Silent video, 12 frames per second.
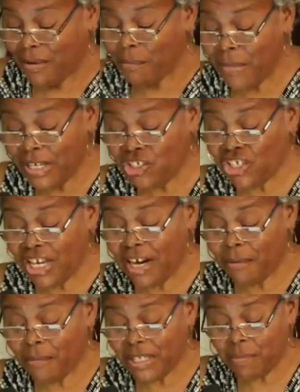Much
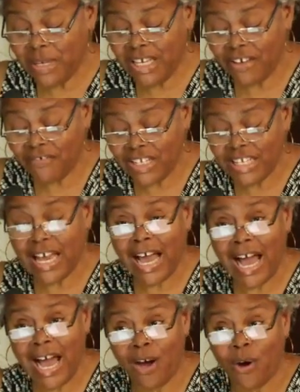care must be given to
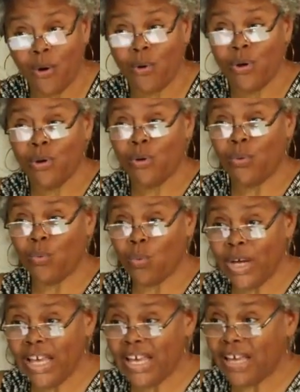how
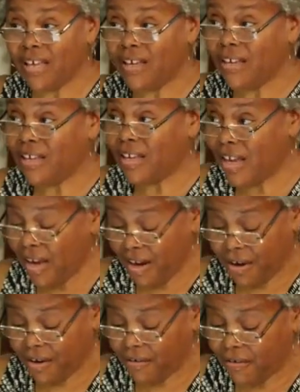we
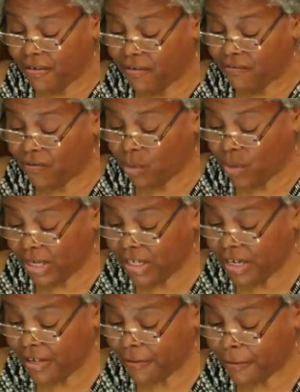care for one
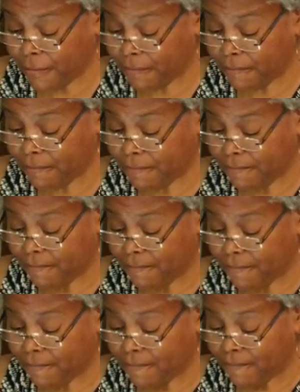another.
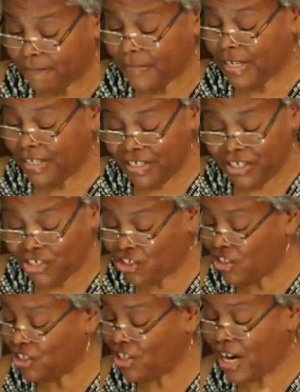In
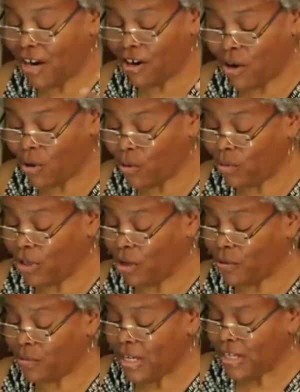addition to our
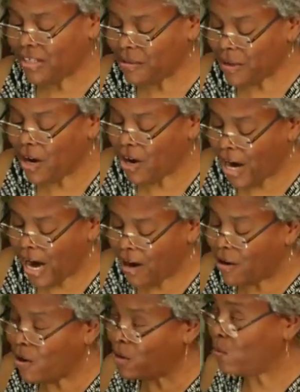
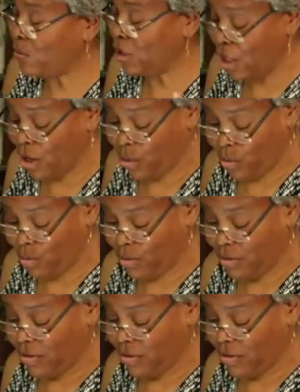own load,